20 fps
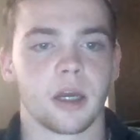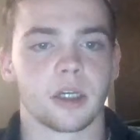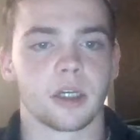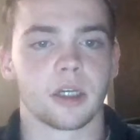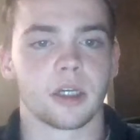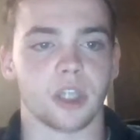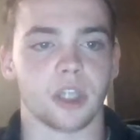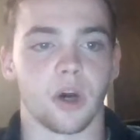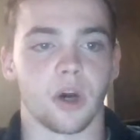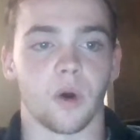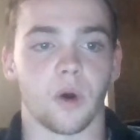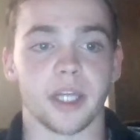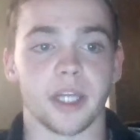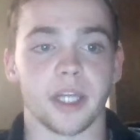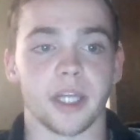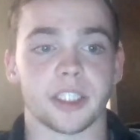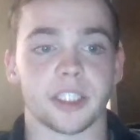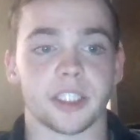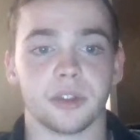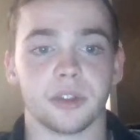So
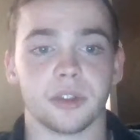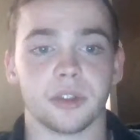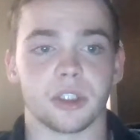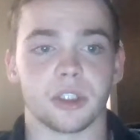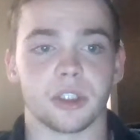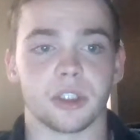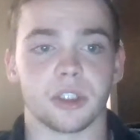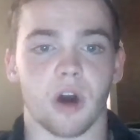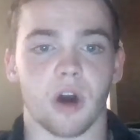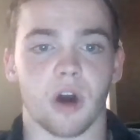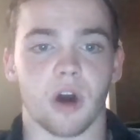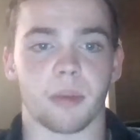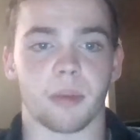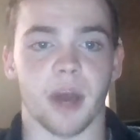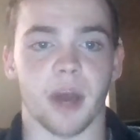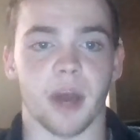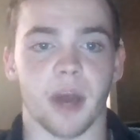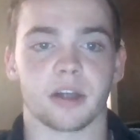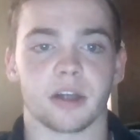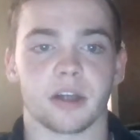it's used to draw
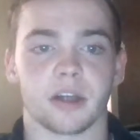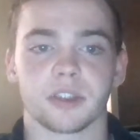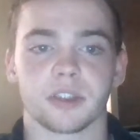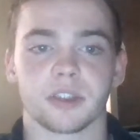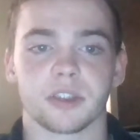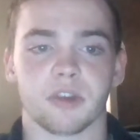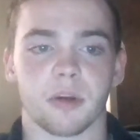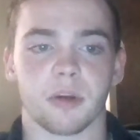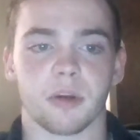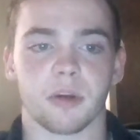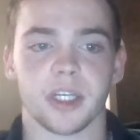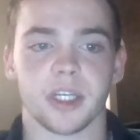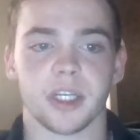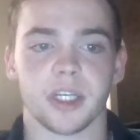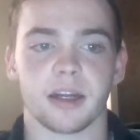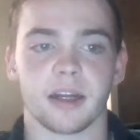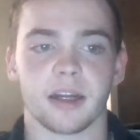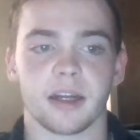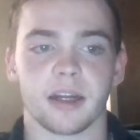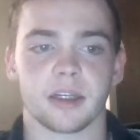patterns from the
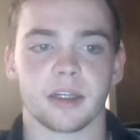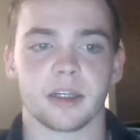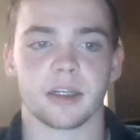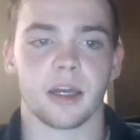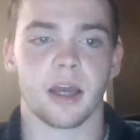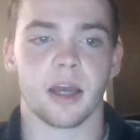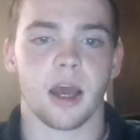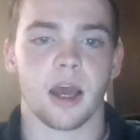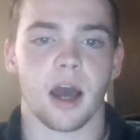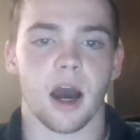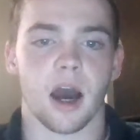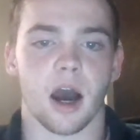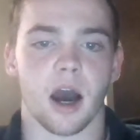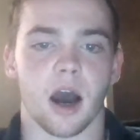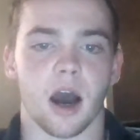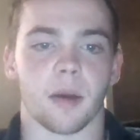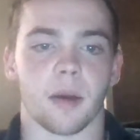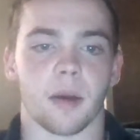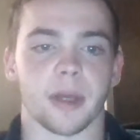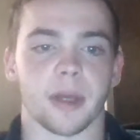data,
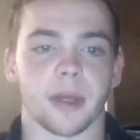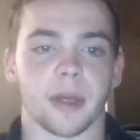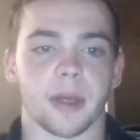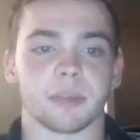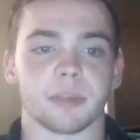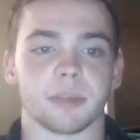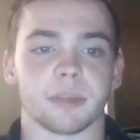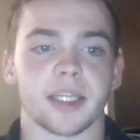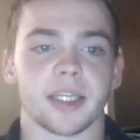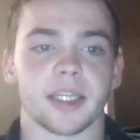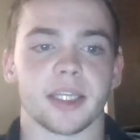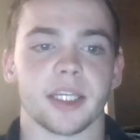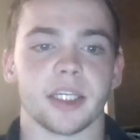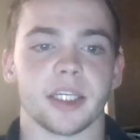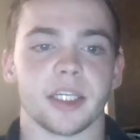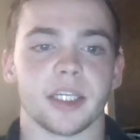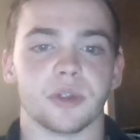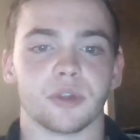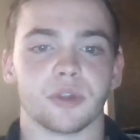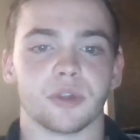and it's mainly
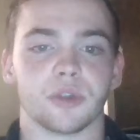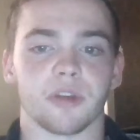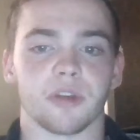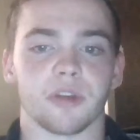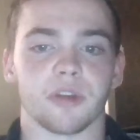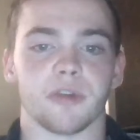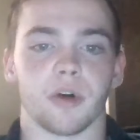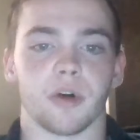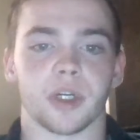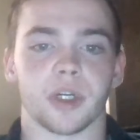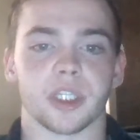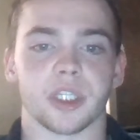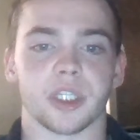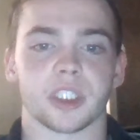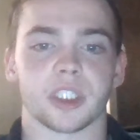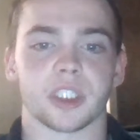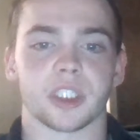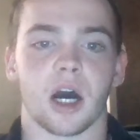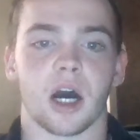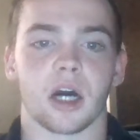used with a focus
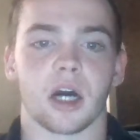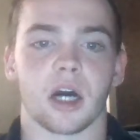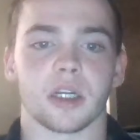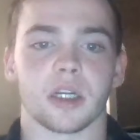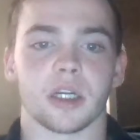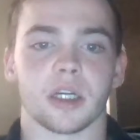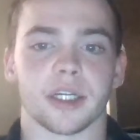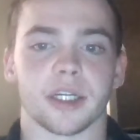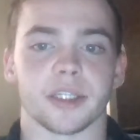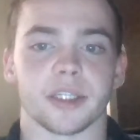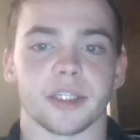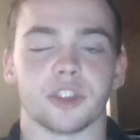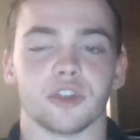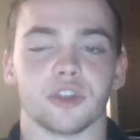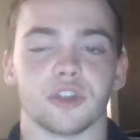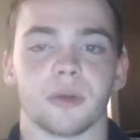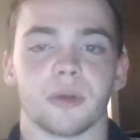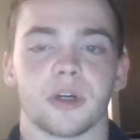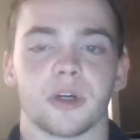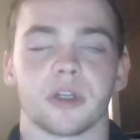on a
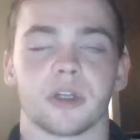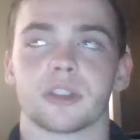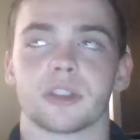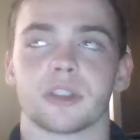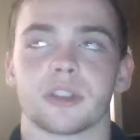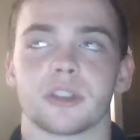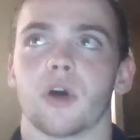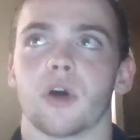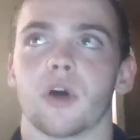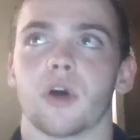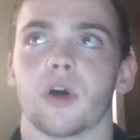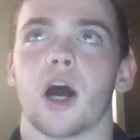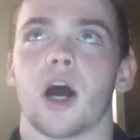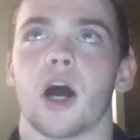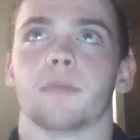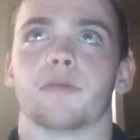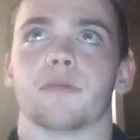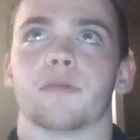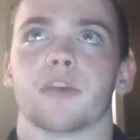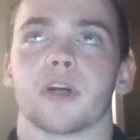consumer. So,
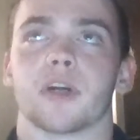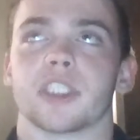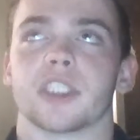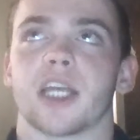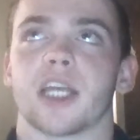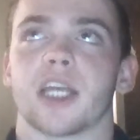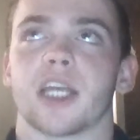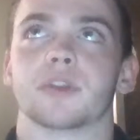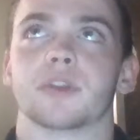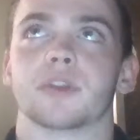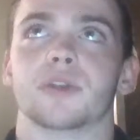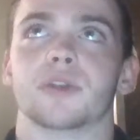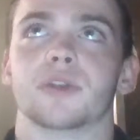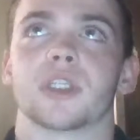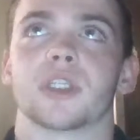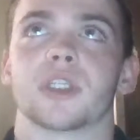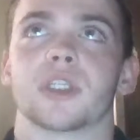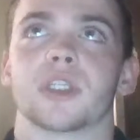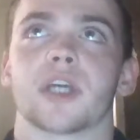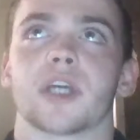for example, you
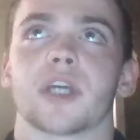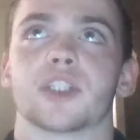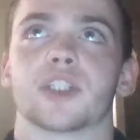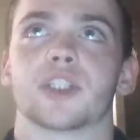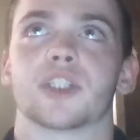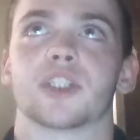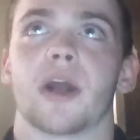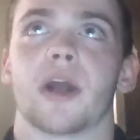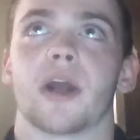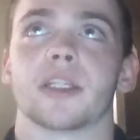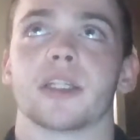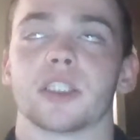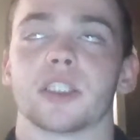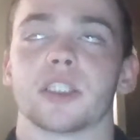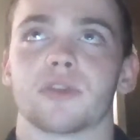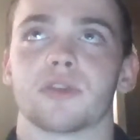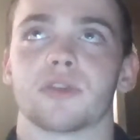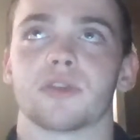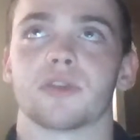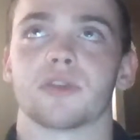can look at
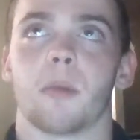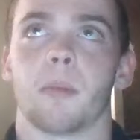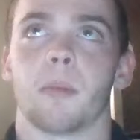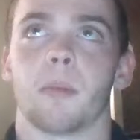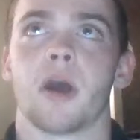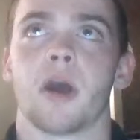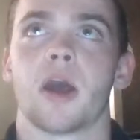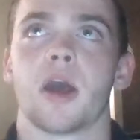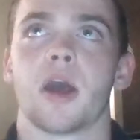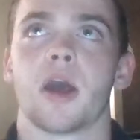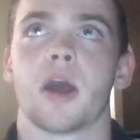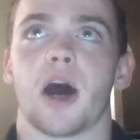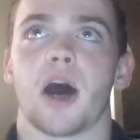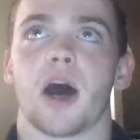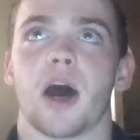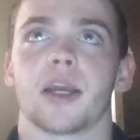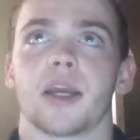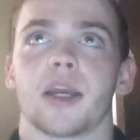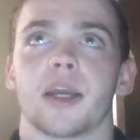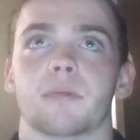trends from
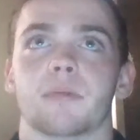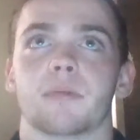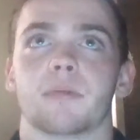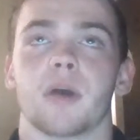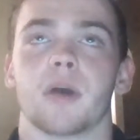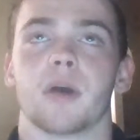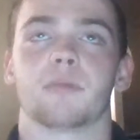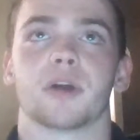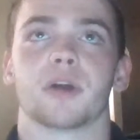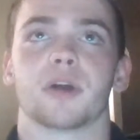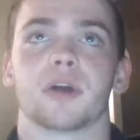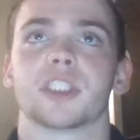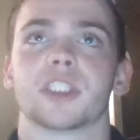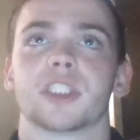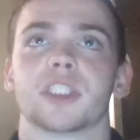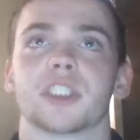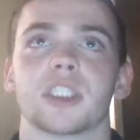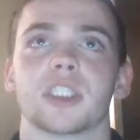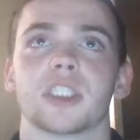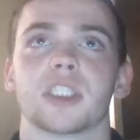buying
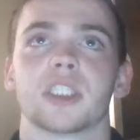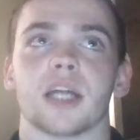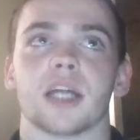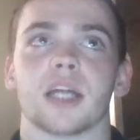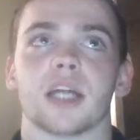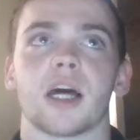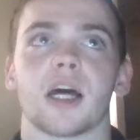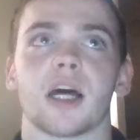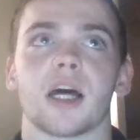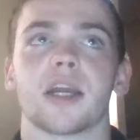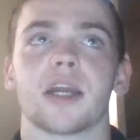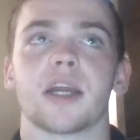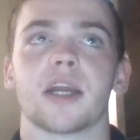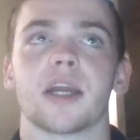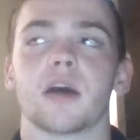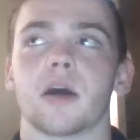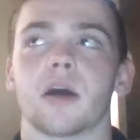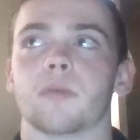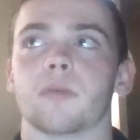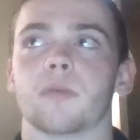purchases online
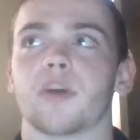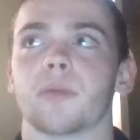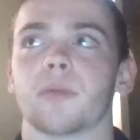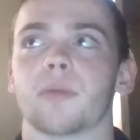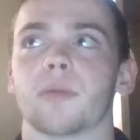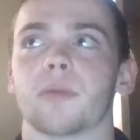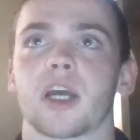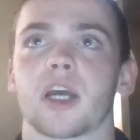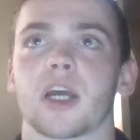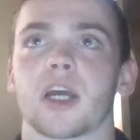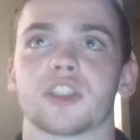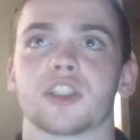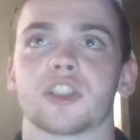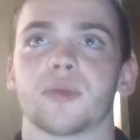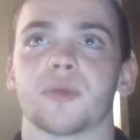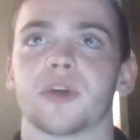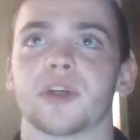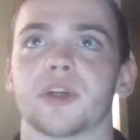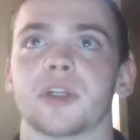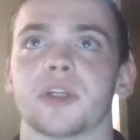from the
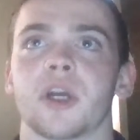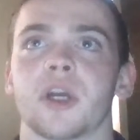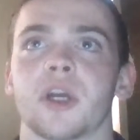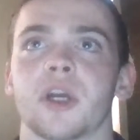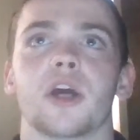customer